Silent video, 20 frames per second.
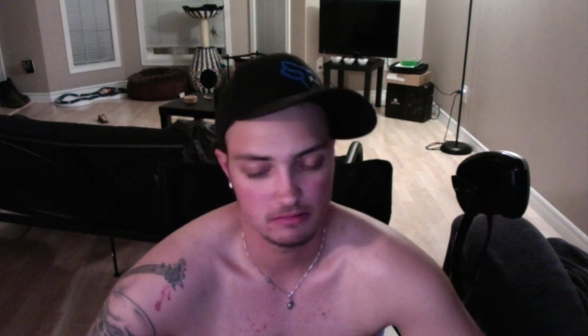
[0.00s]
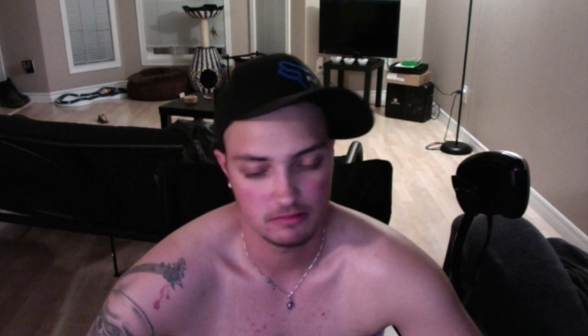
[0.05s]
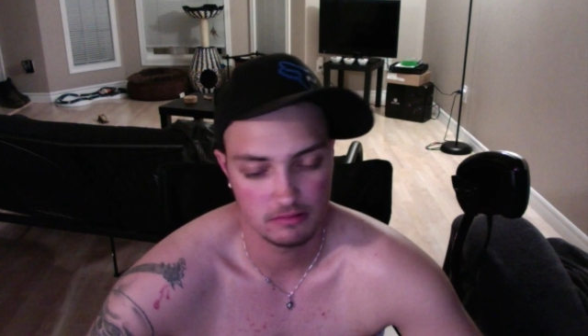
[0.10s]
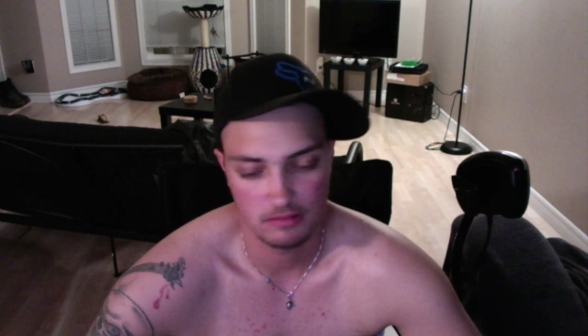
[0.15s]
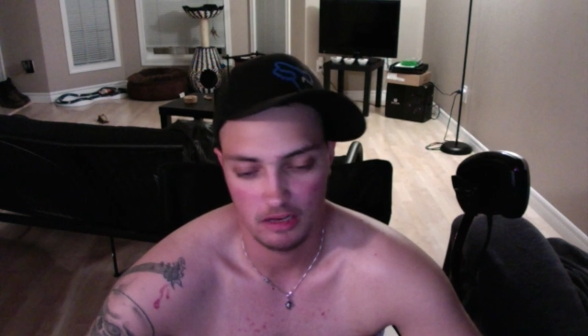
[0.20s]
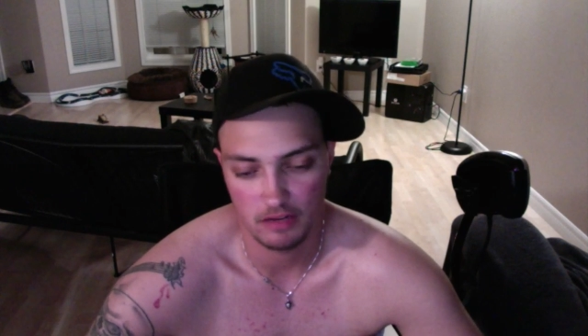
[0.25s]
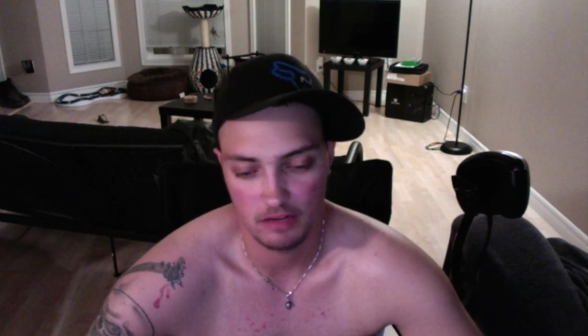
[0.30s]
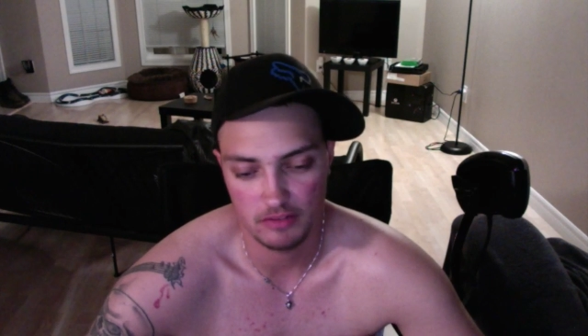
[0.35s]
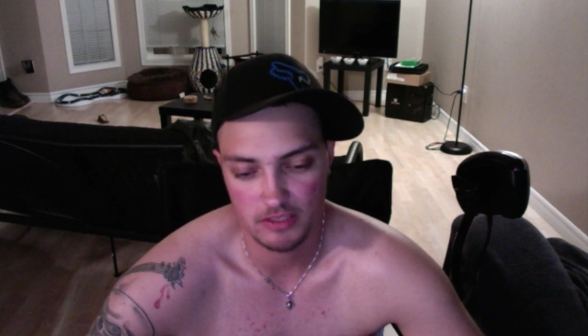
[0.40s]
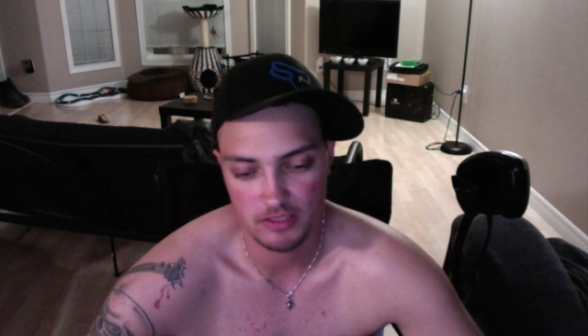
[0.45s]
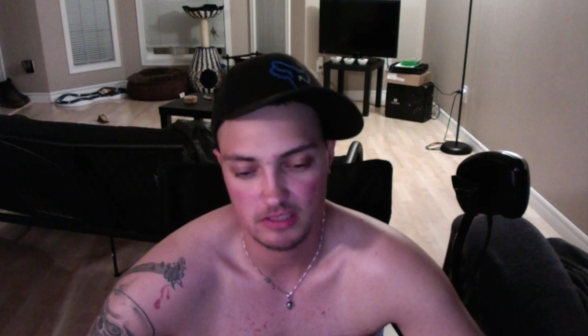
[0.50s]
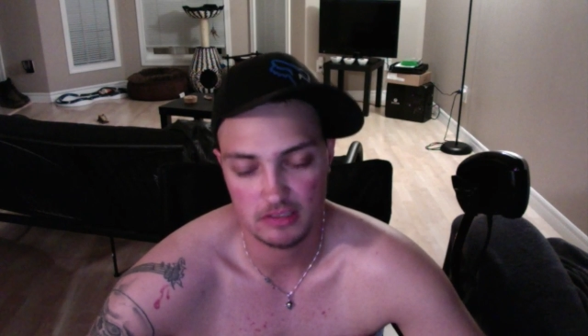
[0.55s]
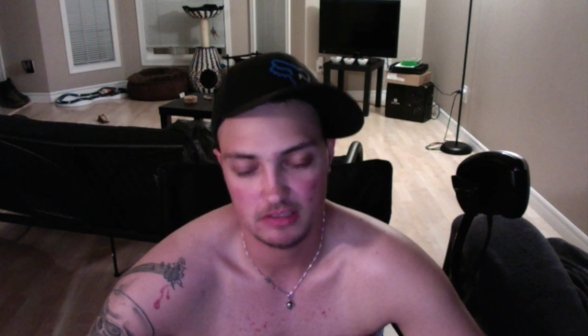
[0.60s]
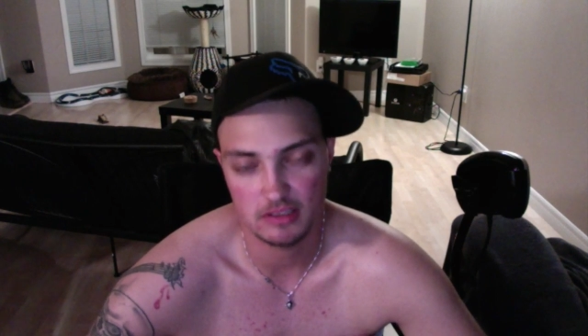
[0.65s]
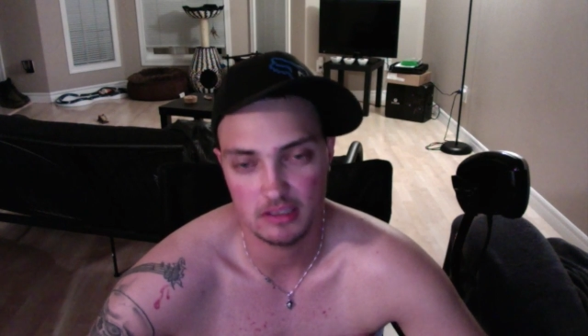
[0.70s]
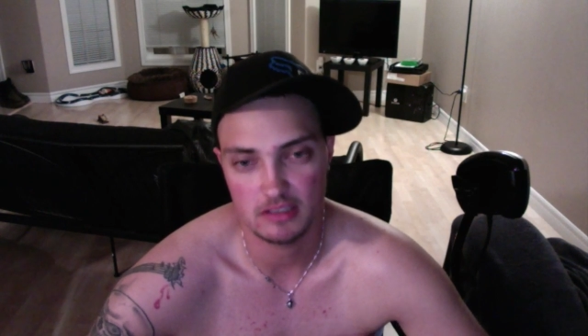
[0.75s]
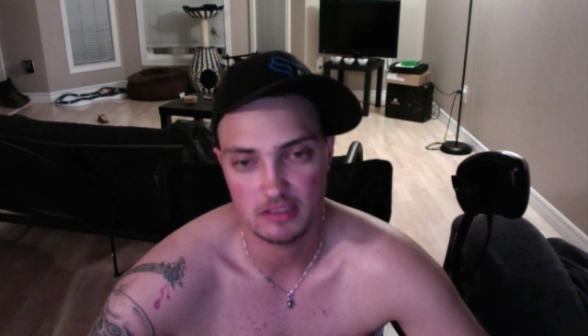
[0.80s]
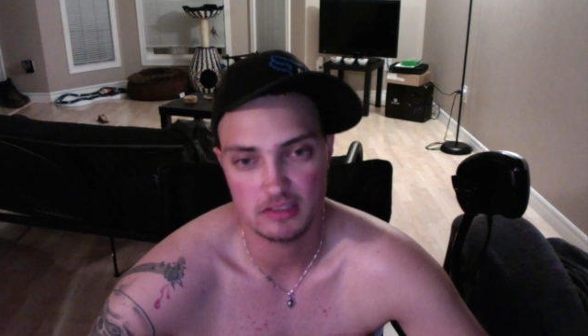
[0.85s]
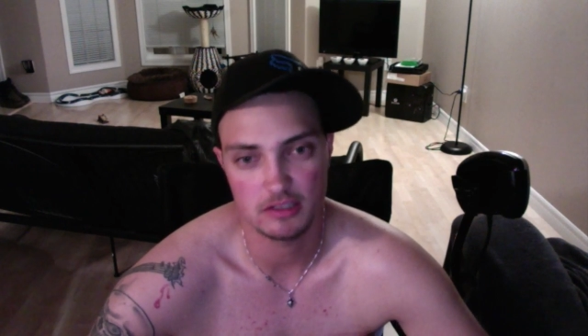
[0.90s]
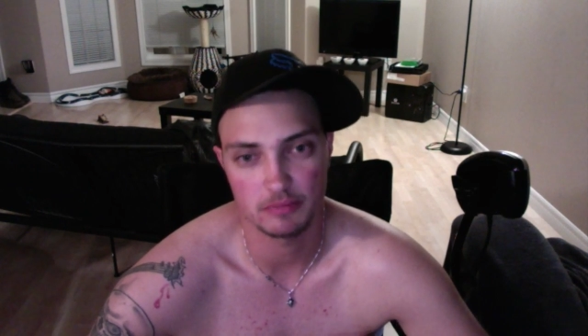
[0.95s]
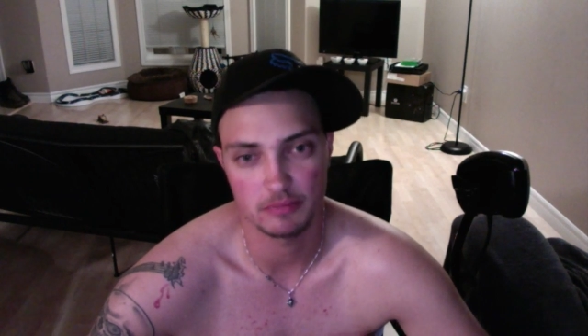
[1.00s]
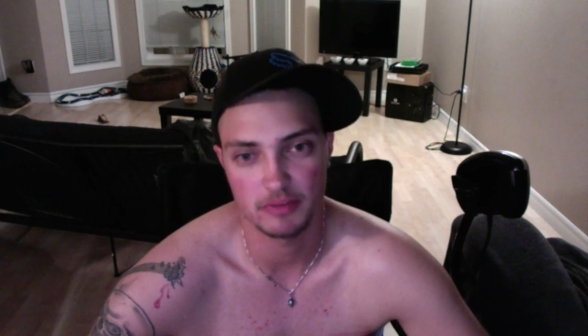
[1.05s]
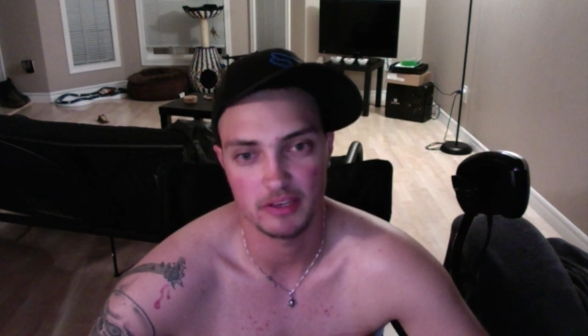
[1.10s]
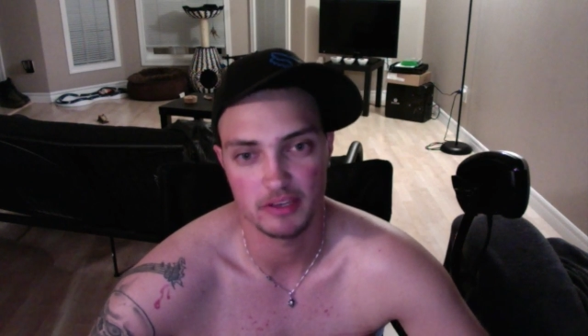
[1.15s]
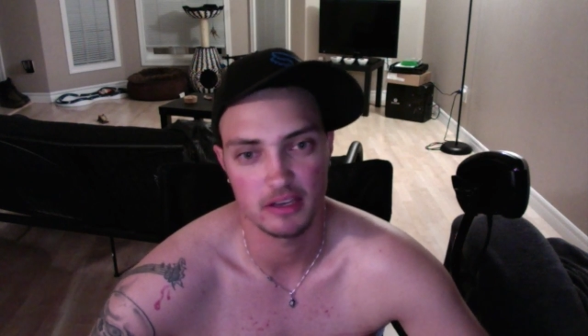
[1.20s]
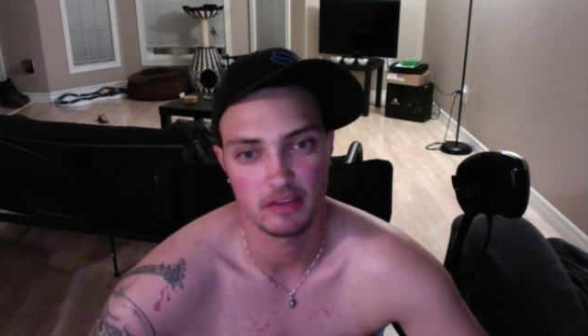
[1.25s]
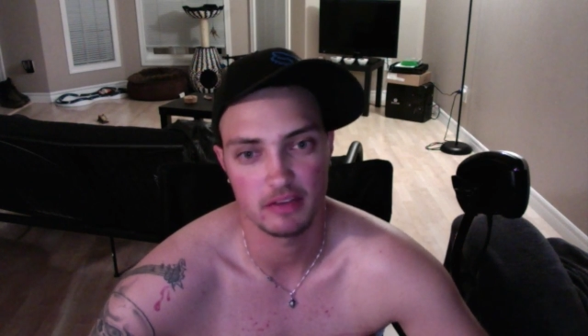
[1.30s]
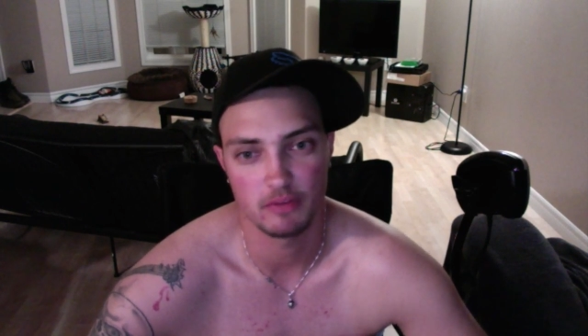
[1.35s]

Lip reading: obviously that's something I've